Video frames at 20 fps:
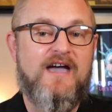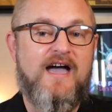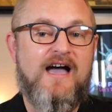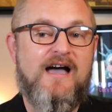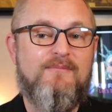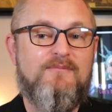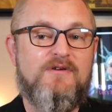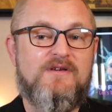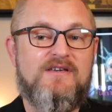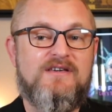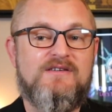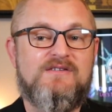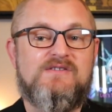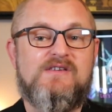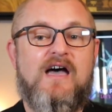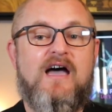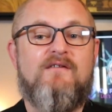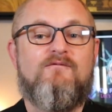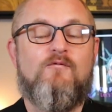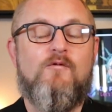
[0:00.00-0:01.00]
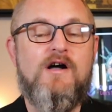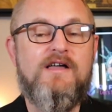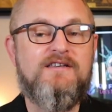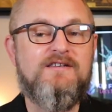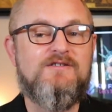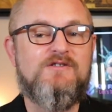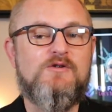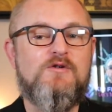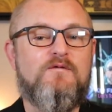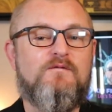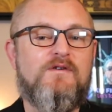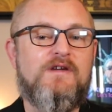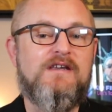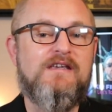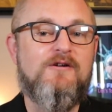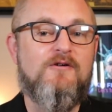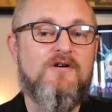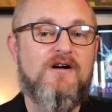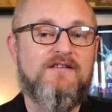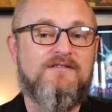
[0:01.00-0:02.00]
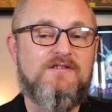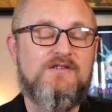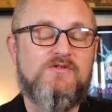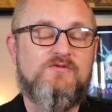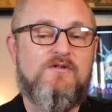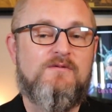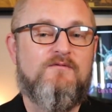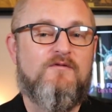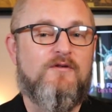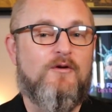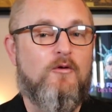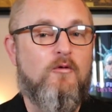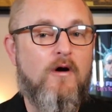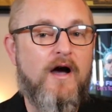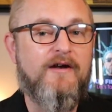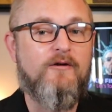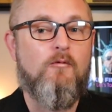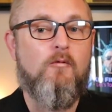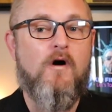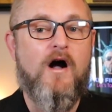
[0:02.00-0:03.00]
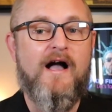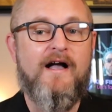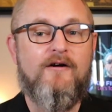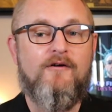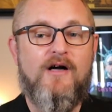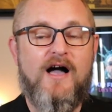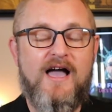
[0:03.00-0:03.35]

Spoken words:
app is I've wanted to do a video on this one for quite a while.